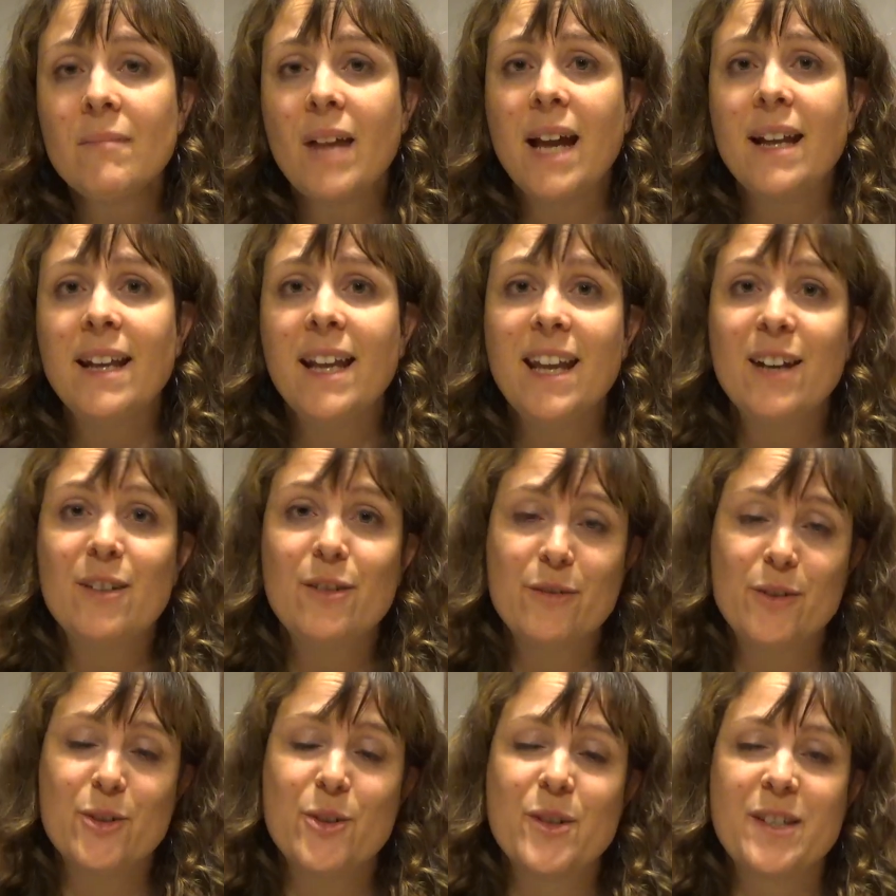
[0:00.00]
And here,
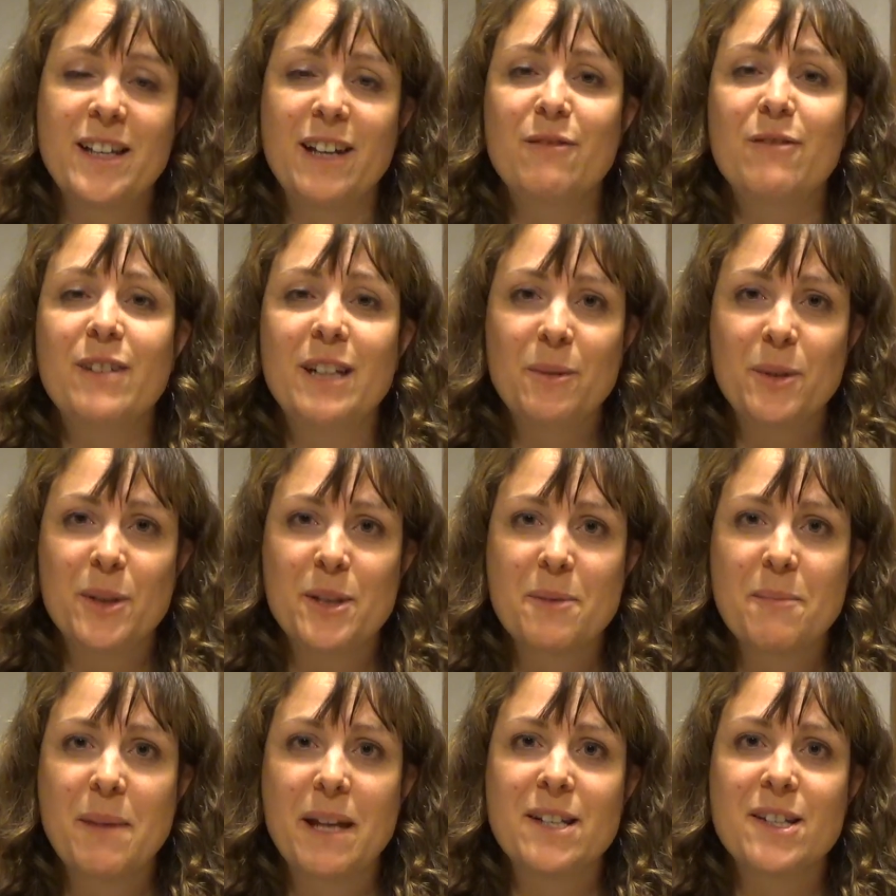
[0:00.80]
of course, I really want
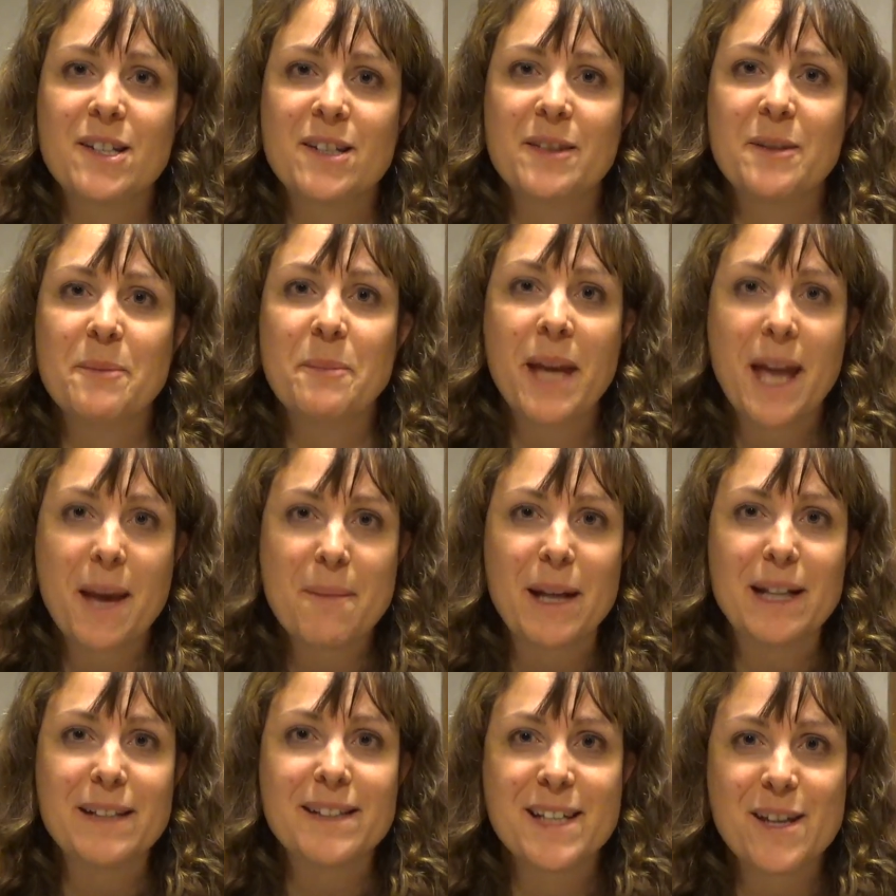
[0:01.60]
to mention the
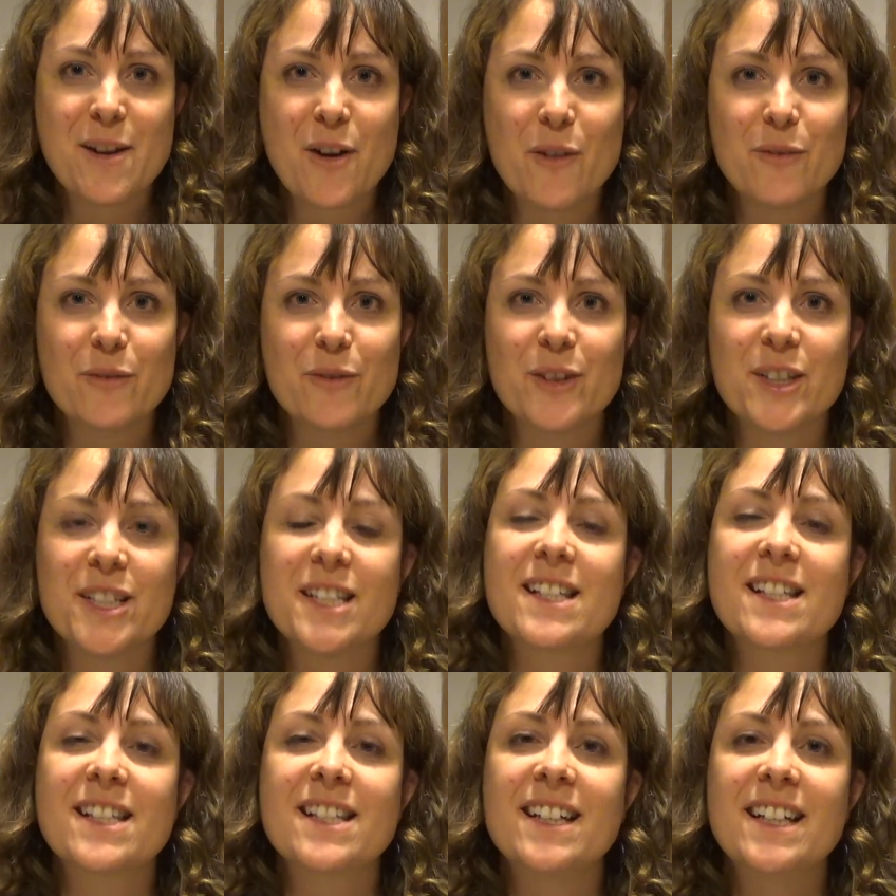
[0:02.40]
PMLD
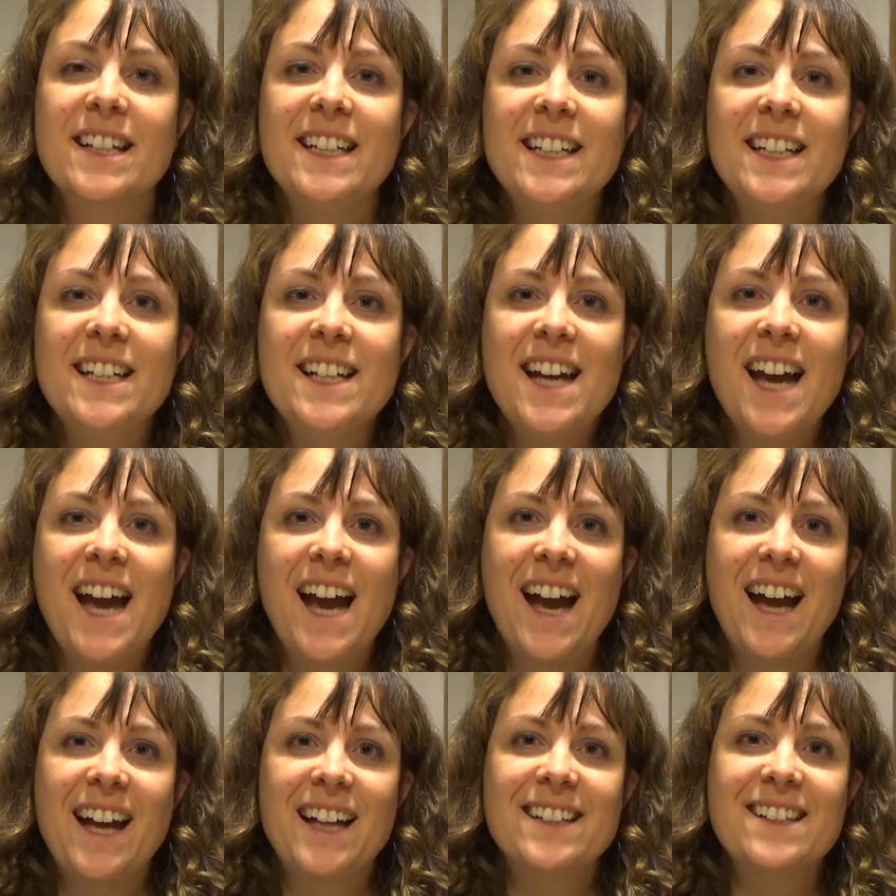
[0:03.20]
Conference
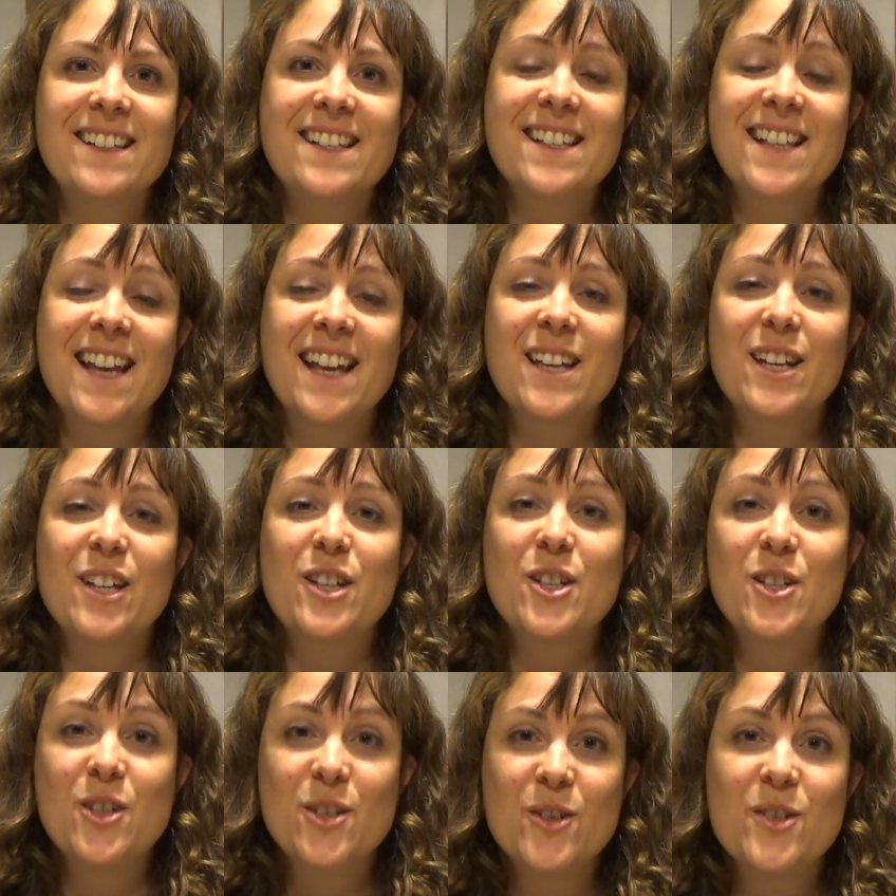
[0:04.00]
and say a
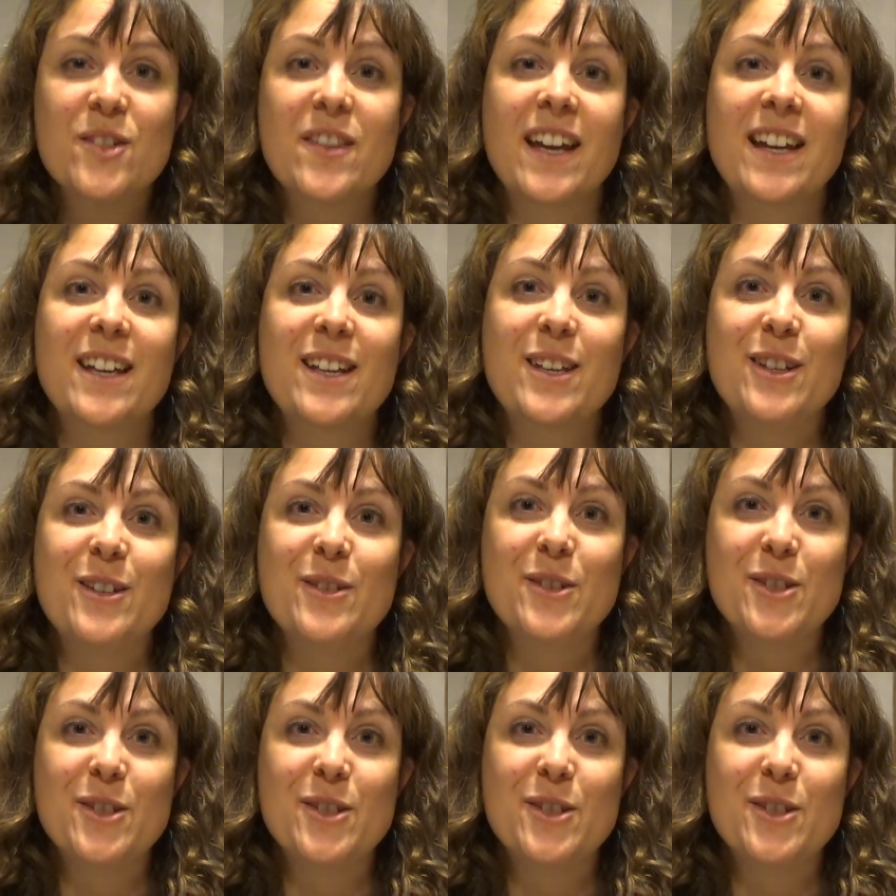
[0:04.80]
huge thank you